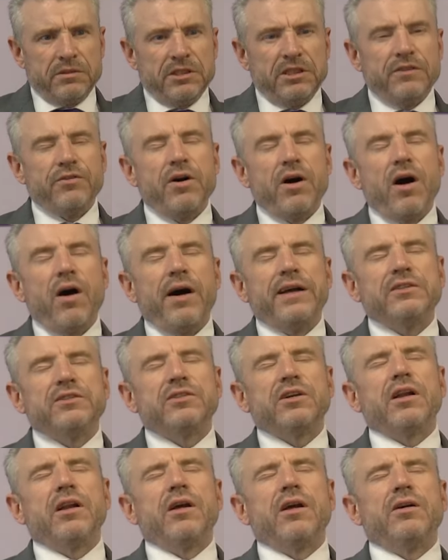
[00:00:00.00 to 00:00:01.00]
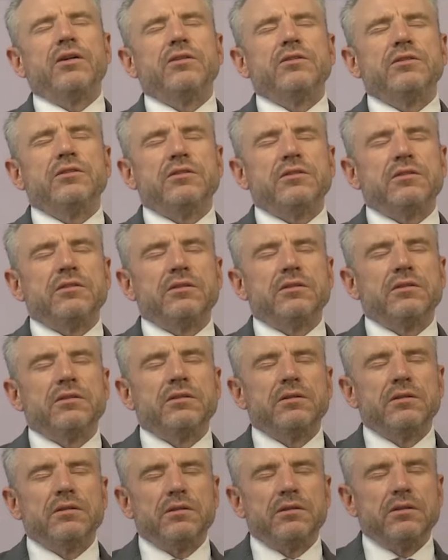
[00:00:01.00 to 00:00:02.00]
If your eyes are closed,
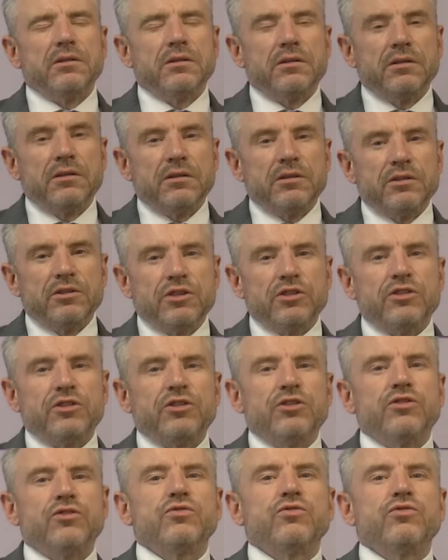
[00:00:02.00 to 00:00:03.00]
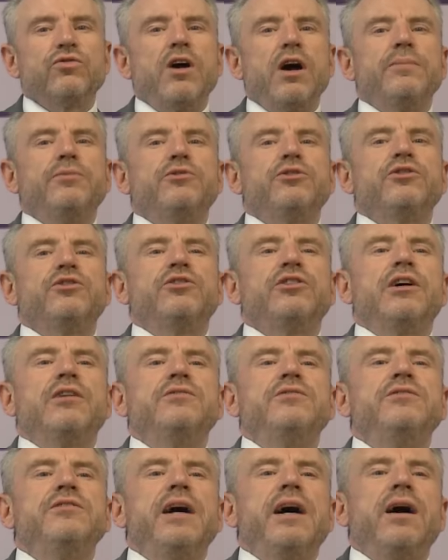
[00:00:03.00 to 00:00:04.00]
just describe to
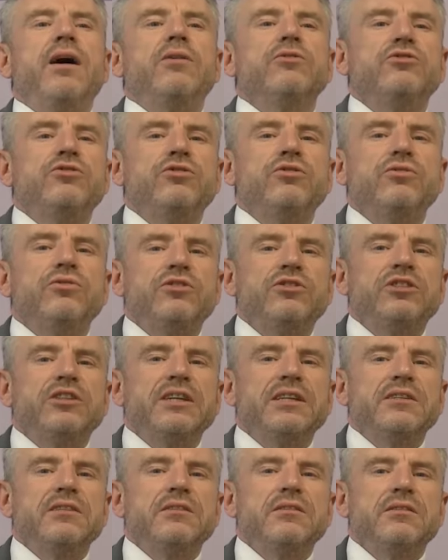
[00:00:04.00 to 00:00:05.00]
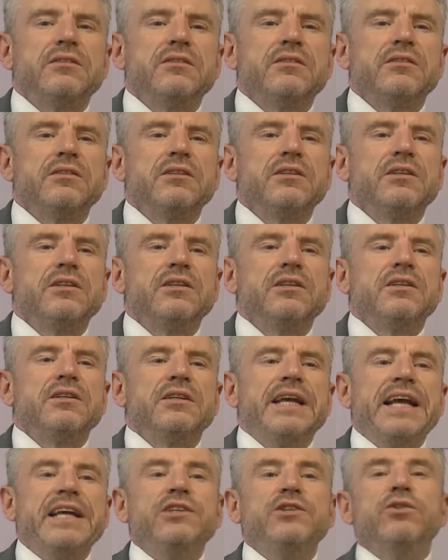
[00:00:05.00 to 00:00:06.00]
yourself now two things
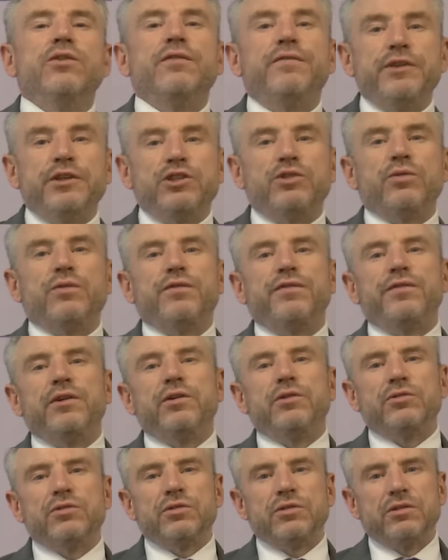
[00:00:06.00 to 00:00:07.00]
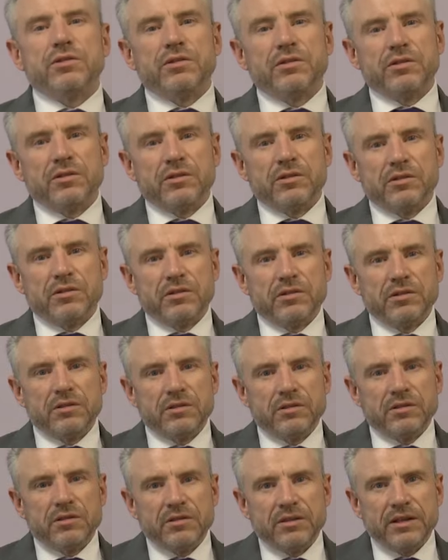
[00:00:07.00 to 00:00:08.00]
in your visual field
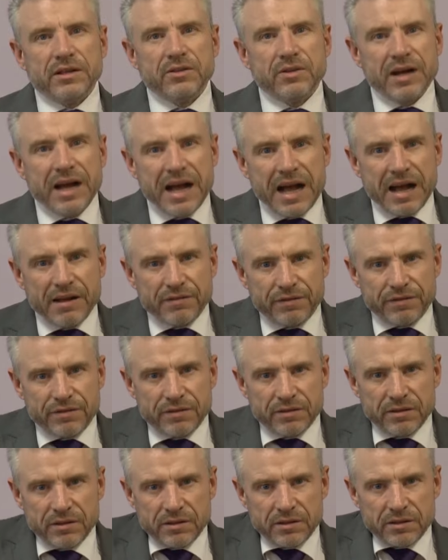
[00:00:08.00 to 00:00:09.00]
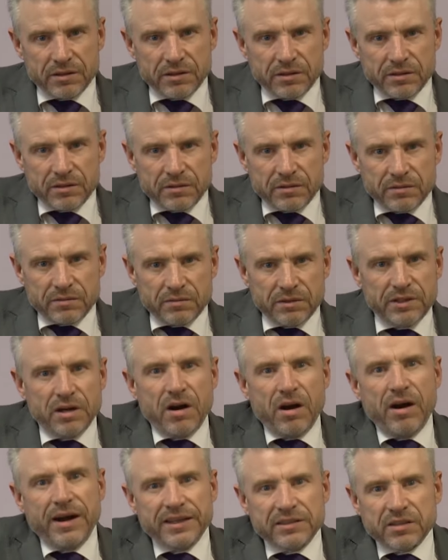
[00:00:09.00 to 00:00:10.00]
that you have when
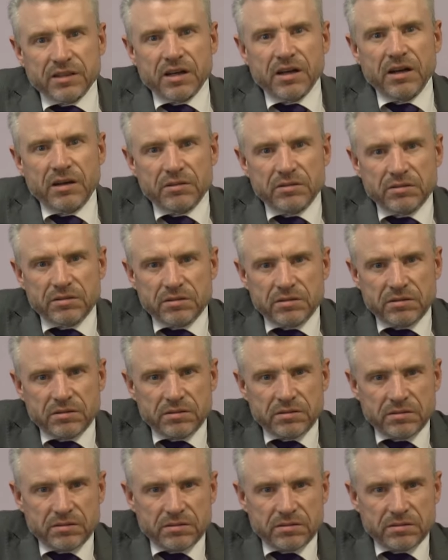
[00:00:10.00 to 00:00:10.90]
your eyes are closed.